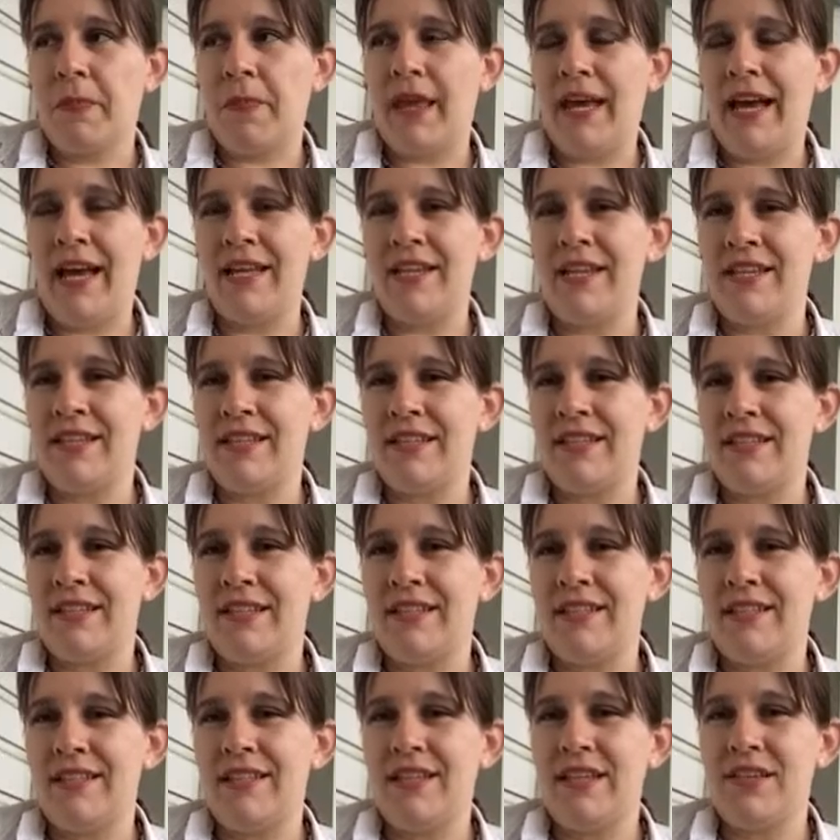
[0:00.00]
kind of
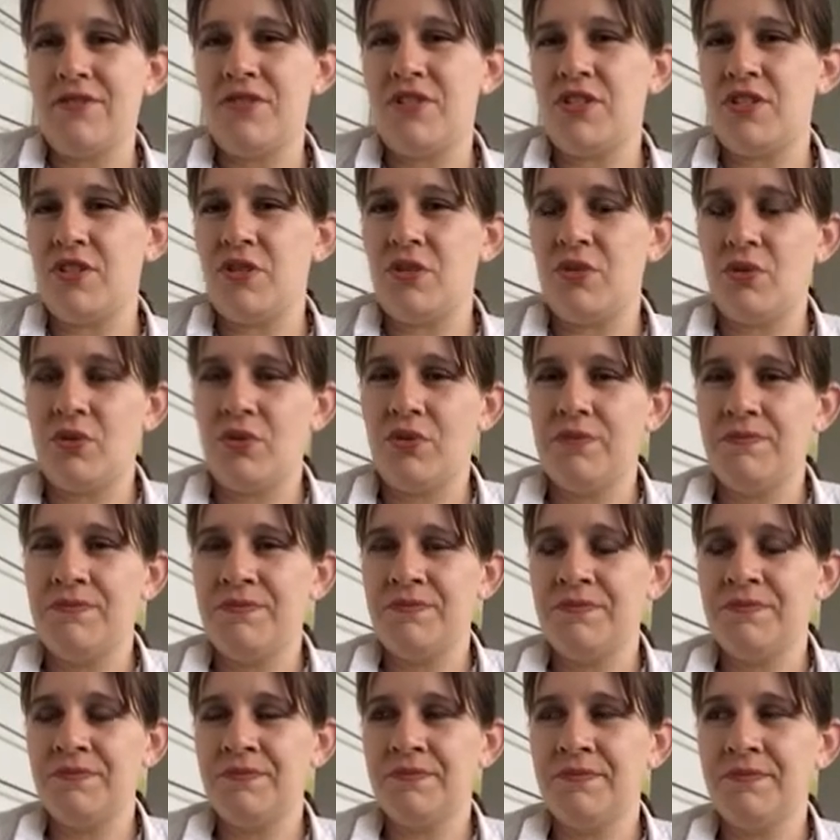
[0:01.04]
gives you
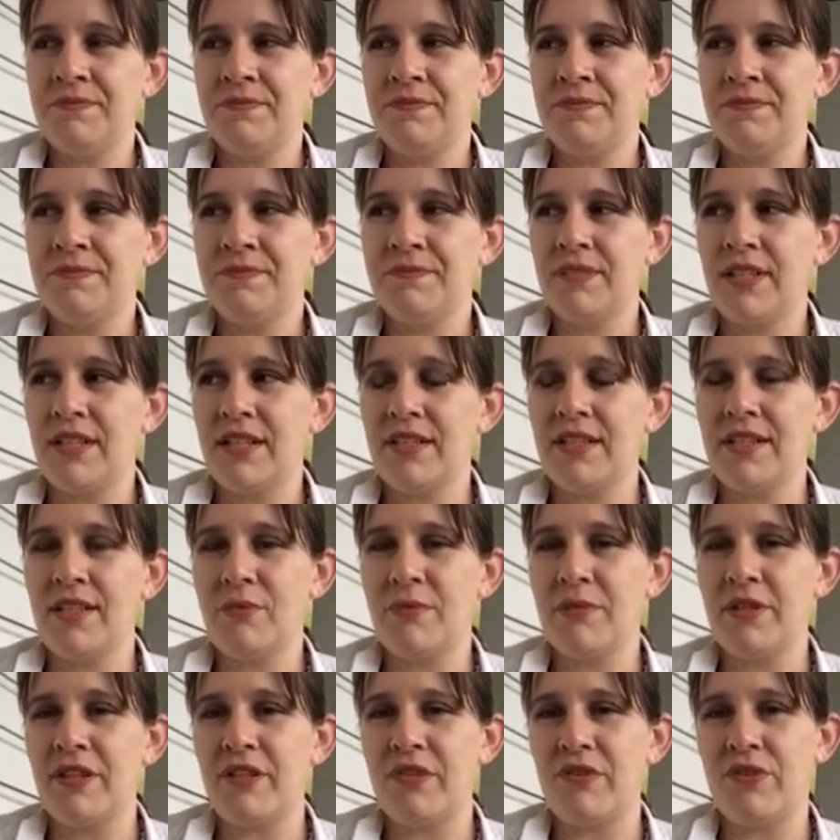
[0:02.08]
a little
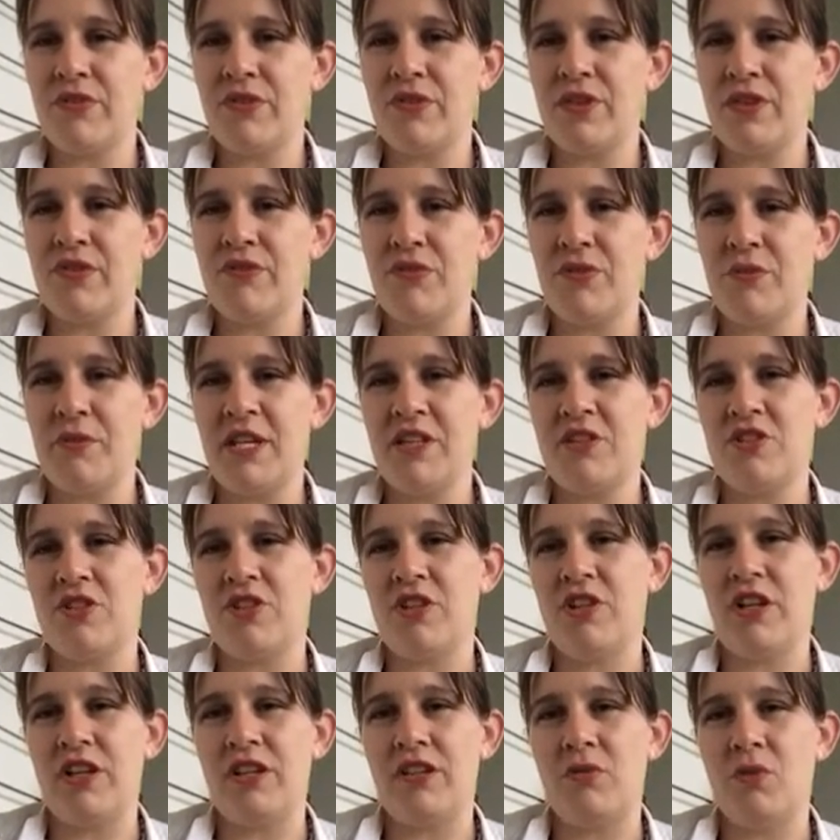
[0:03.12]
bit of information
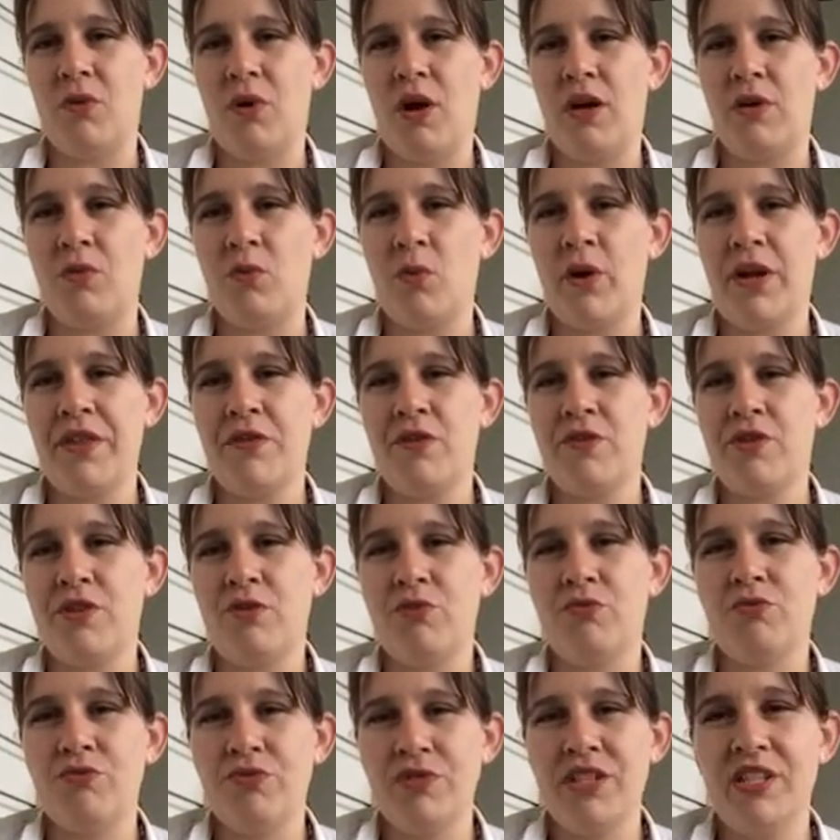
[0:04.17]
on whether
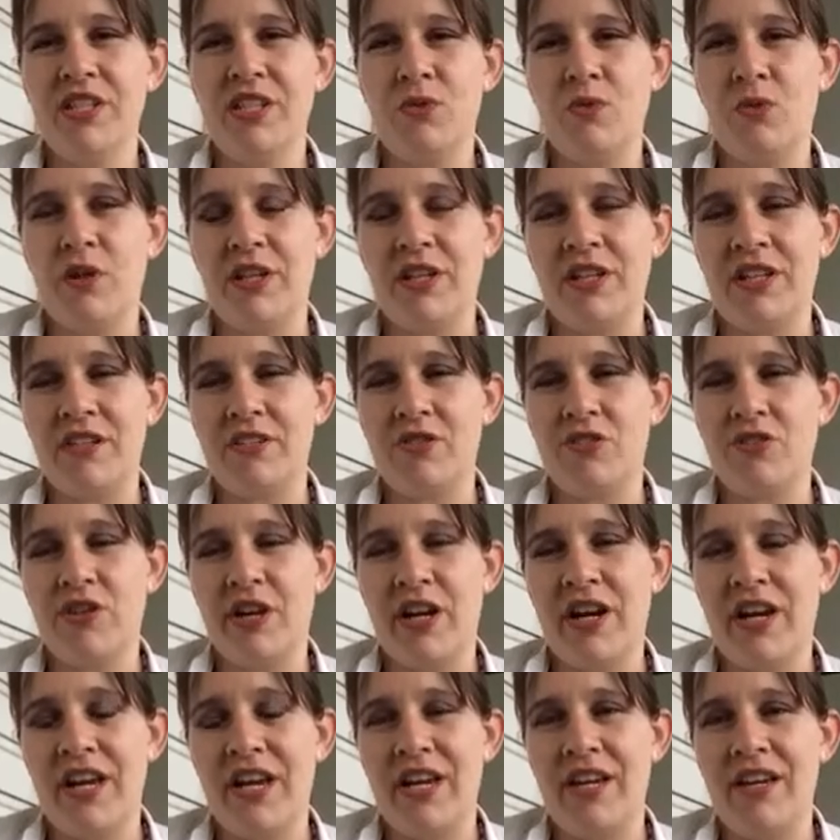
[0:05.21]
you really want to
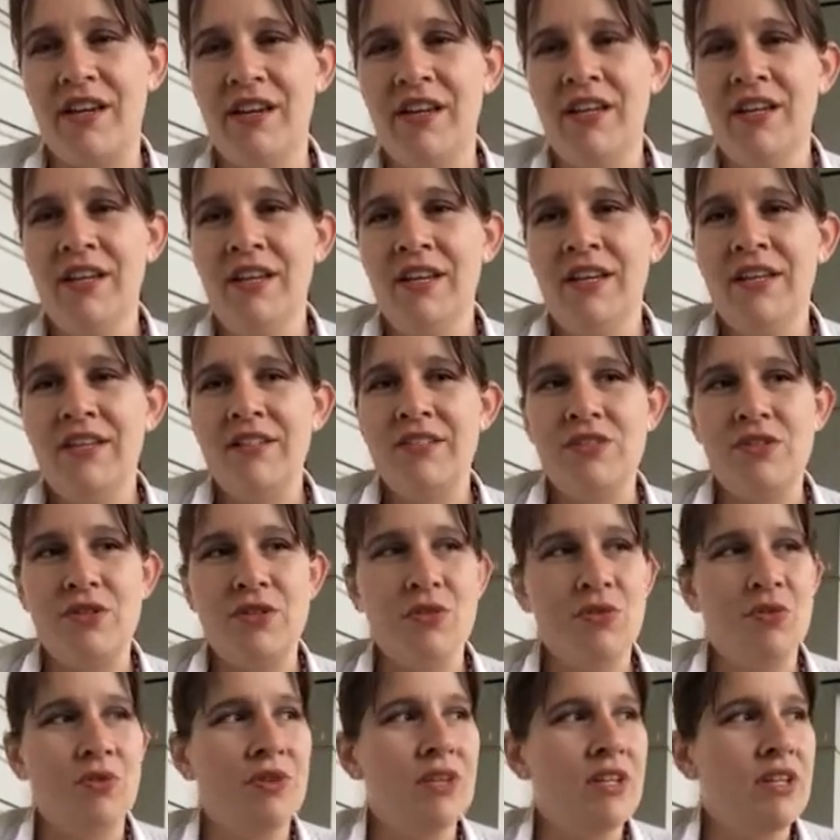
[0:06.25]
try
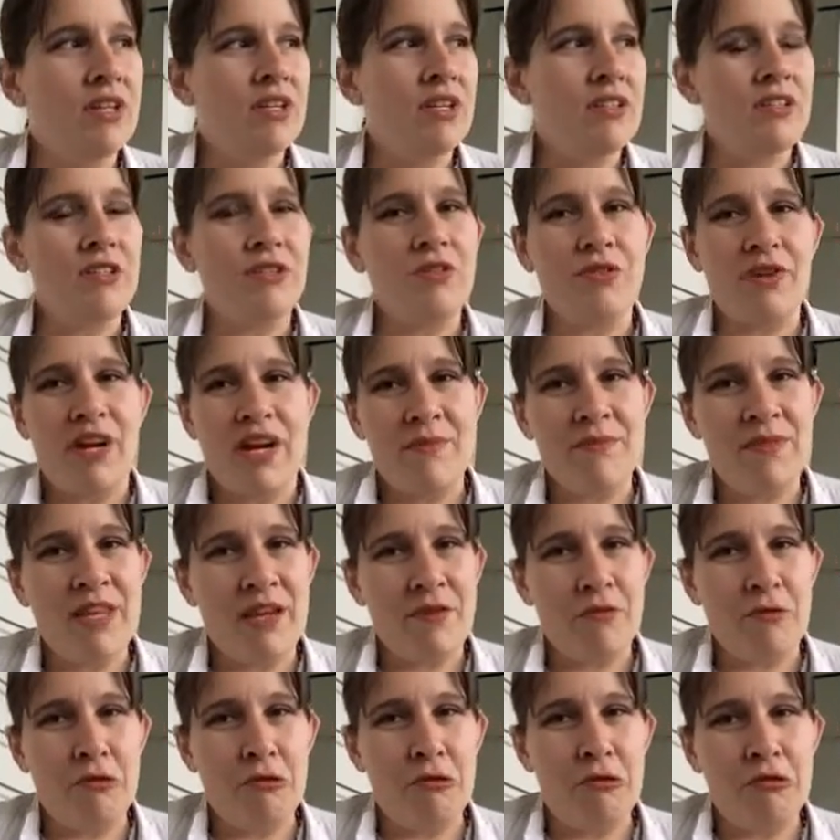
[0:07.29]
to cram
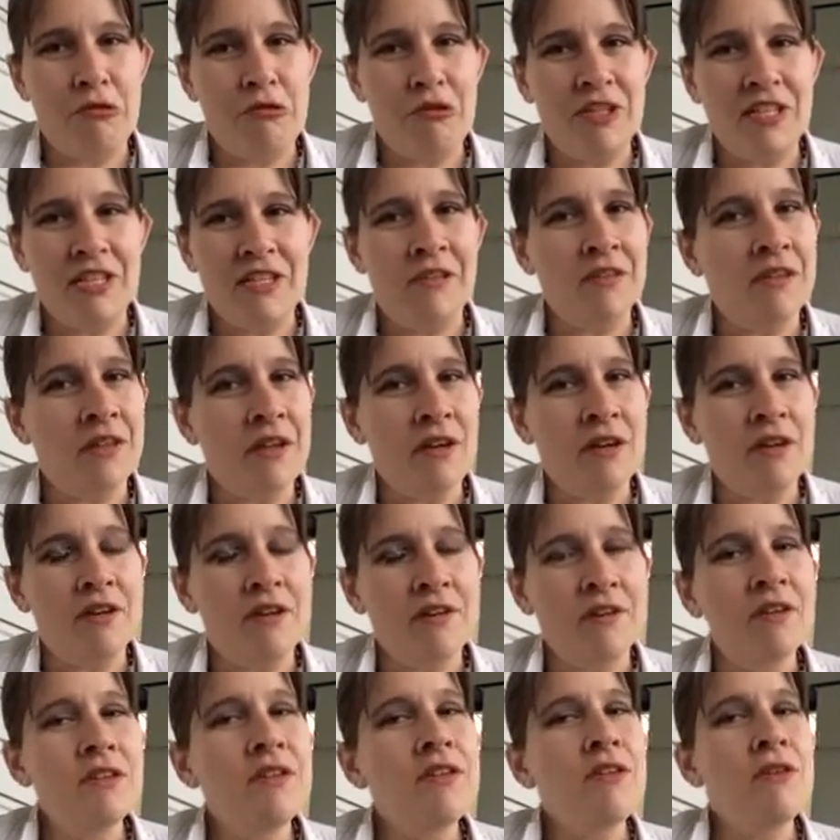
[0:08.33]
that roll in
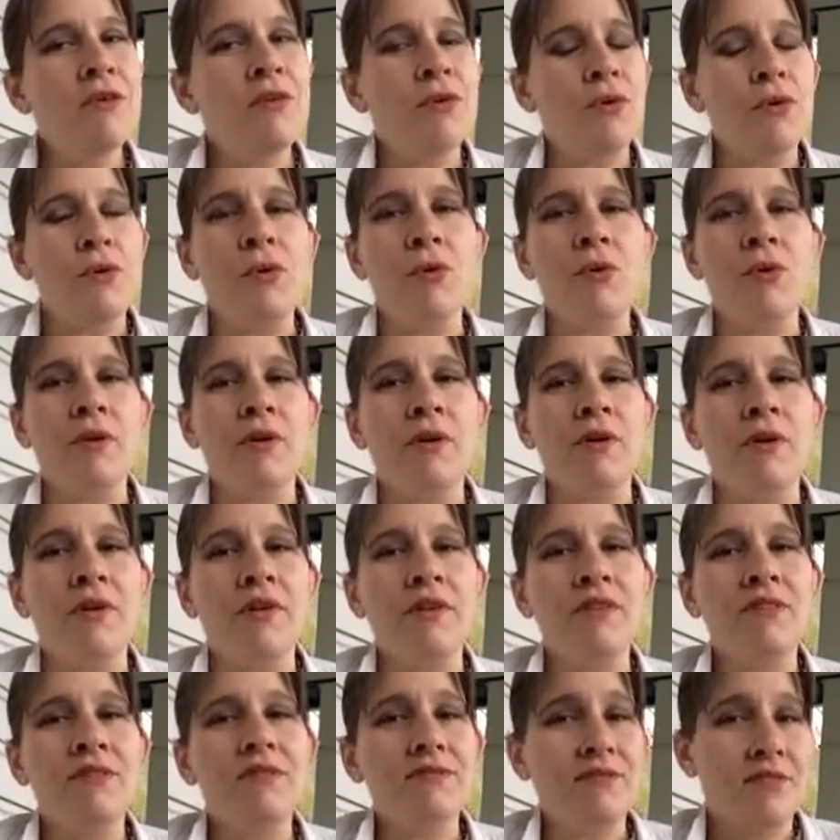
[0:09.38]
there
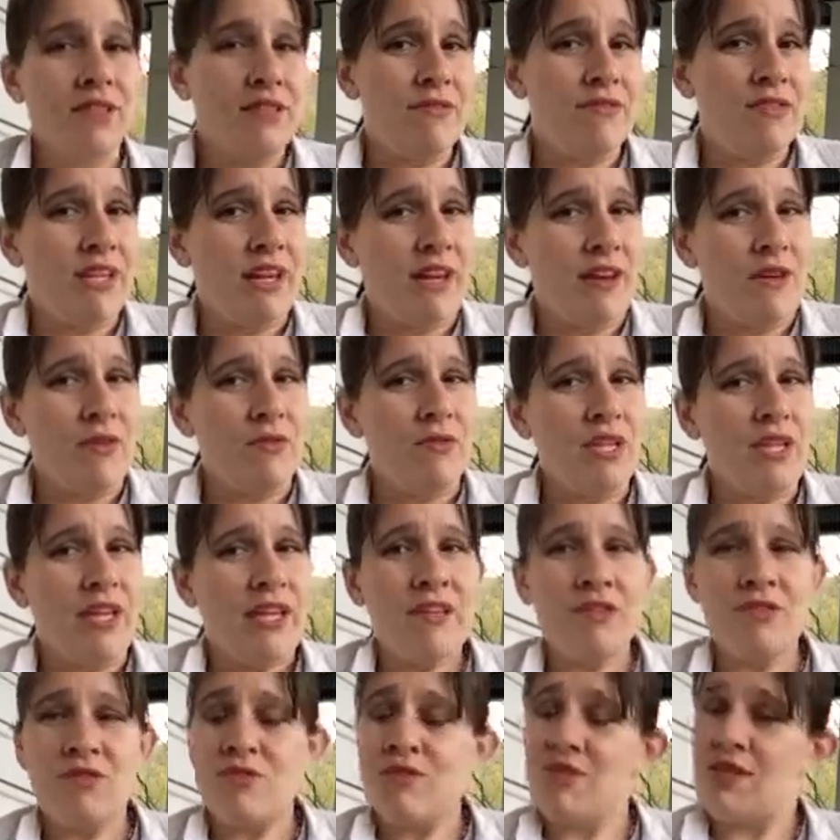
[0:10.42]
or leave it out
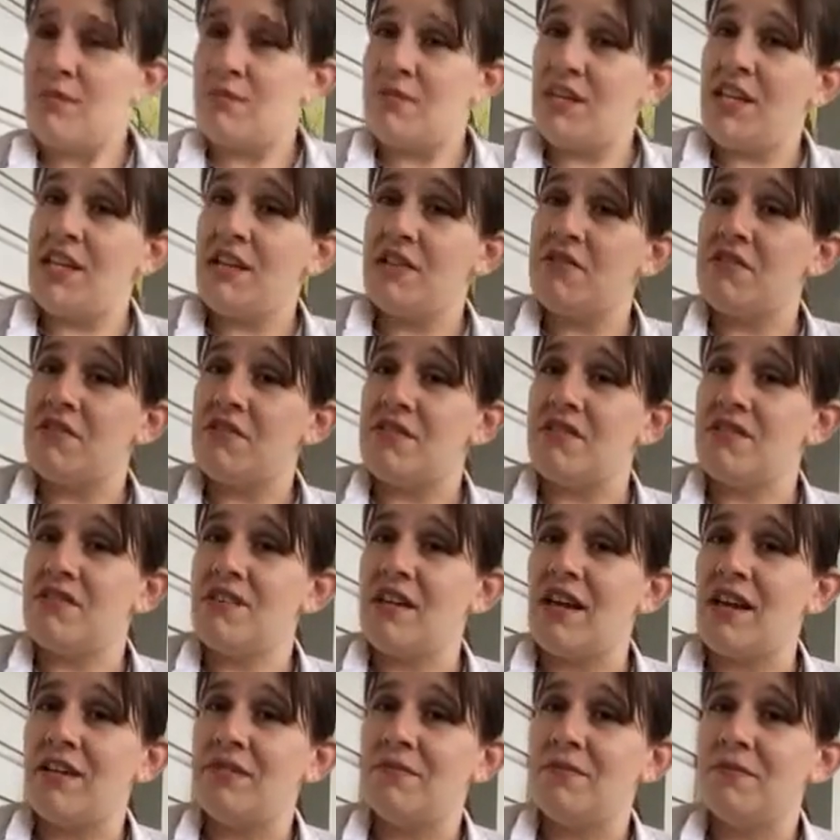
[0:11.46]
and do something else
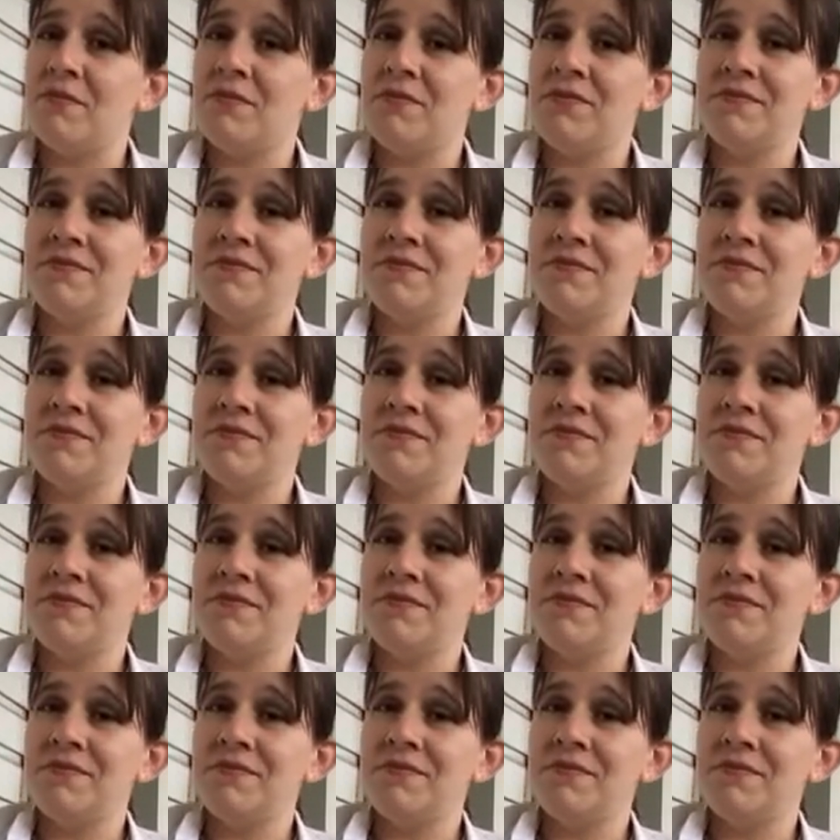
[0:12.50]
instead.